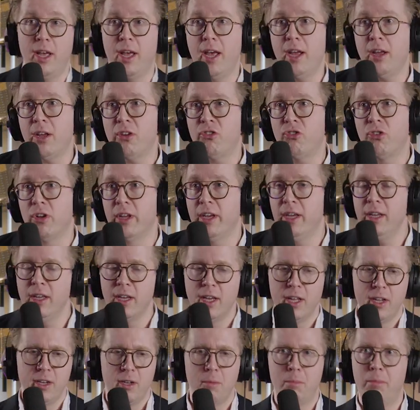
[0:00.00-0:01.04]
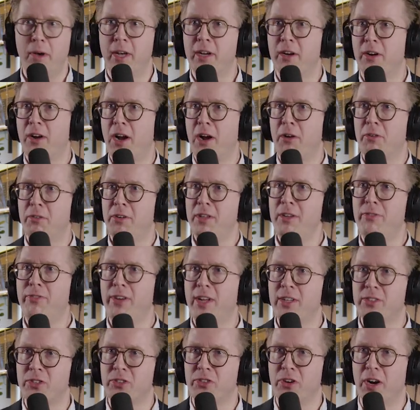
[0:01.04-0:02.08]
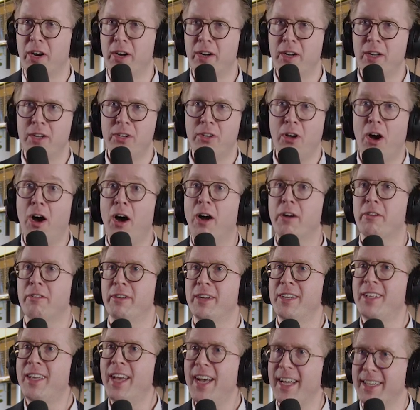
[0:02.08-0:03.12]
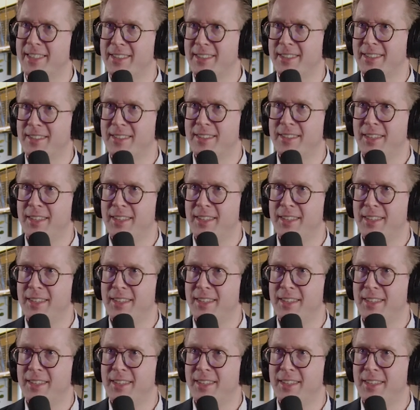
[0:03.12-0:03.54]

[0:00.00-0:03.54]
Actually, the better our defenses are, the harder it gets.